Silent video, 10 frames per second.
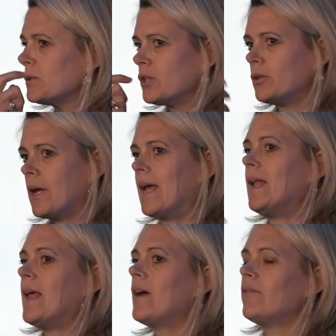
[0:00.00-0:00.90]
And
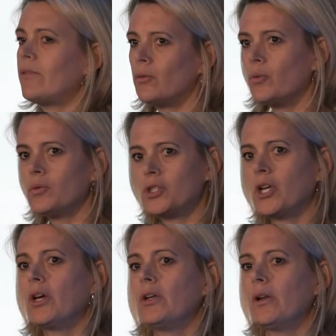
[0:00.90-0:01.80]
then you'll
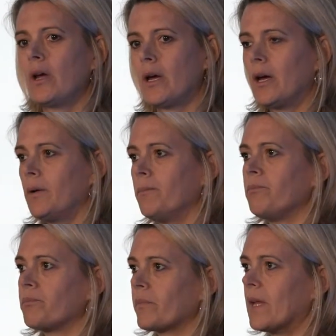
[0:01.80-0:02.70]

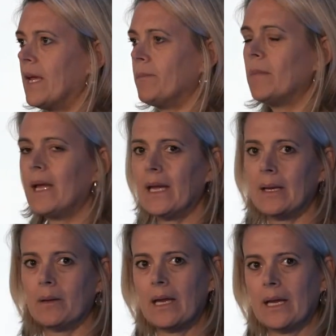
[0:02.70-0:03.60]
understand what
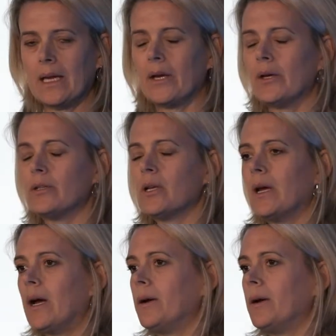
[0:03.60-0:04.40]
kind of youth or